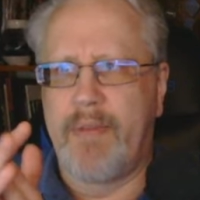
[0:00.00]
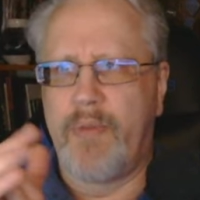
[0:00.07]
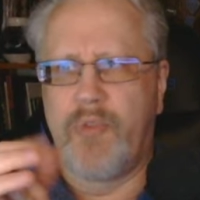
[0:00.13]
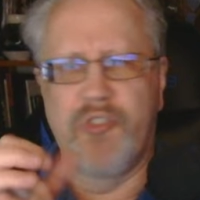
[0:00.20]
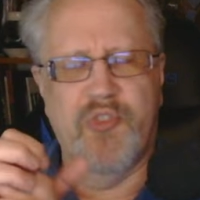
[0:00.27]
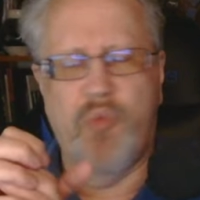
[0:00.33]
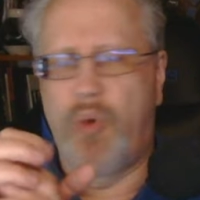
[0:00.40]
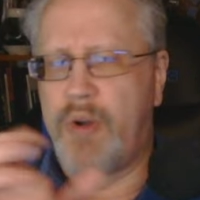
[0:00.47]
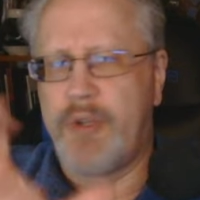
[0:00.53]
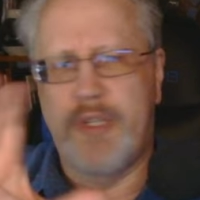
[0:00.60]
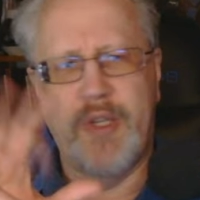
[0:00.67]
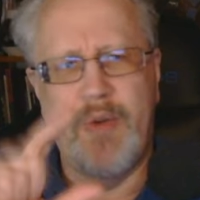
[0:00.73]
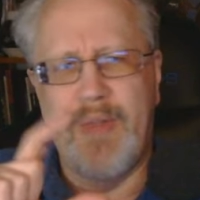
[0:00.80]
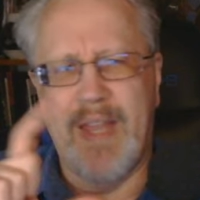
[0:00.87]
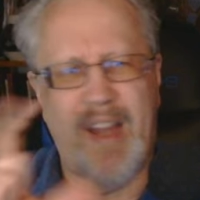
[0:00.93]
There's one or
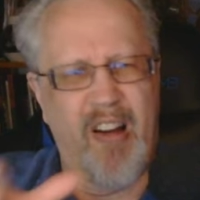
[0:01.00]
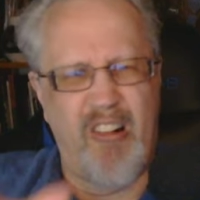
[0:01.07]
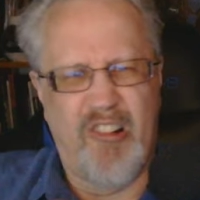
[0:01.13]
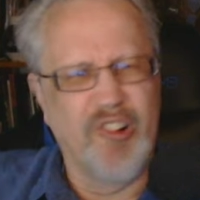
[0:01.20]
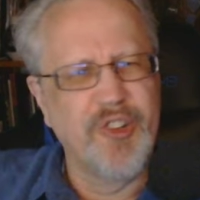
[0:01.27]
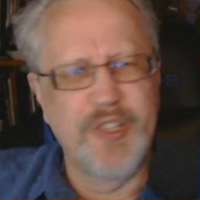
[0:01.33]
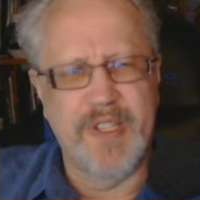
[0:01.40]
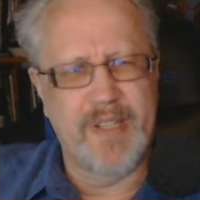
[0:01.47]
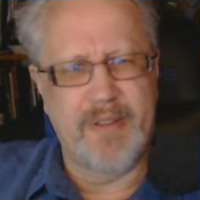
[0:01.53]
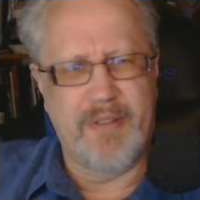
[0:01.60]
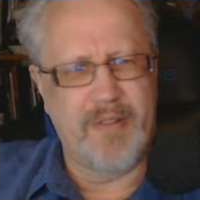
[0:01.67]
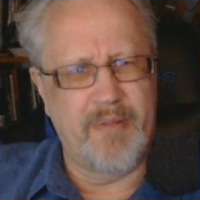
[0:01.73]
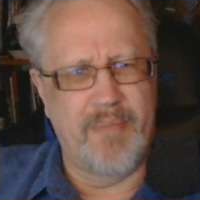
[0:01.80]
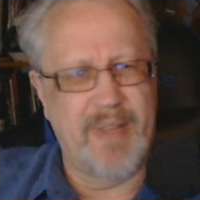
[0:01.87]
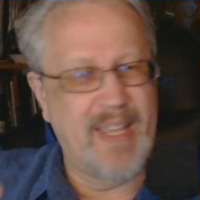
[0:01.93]
two that
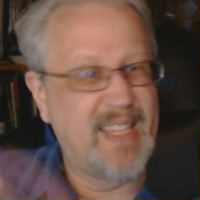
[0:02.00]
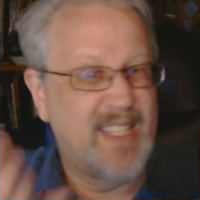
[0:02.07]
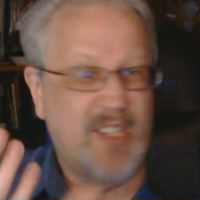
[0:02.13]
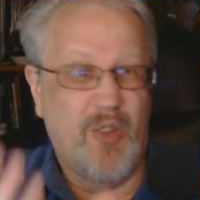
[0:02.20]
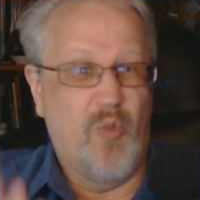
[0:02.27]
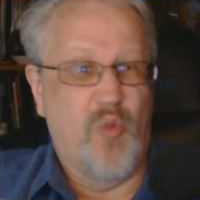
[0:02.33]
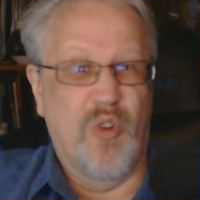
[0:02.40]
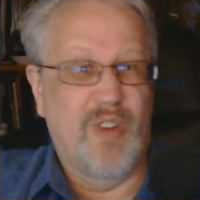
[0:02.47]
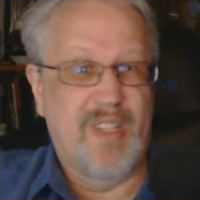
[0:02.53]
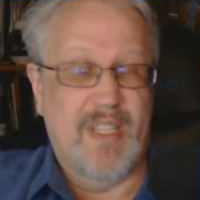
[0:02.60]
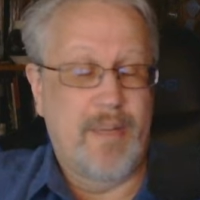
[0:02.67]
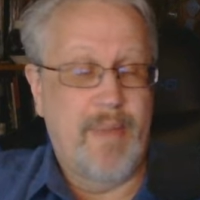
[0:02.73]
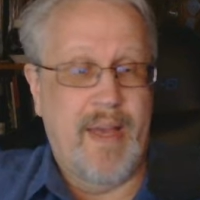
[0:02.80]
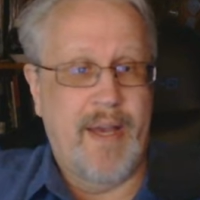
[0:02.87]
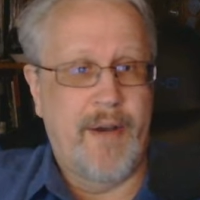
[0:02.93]
aren't, but they still work
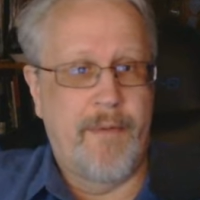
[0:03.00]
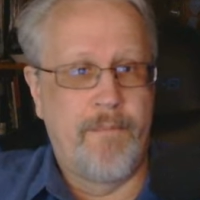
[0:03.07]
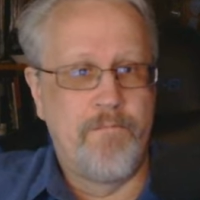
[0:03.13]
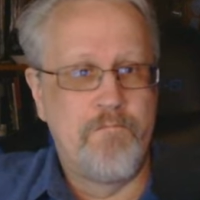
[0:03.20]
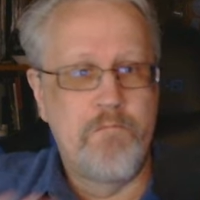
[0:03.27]
somehow.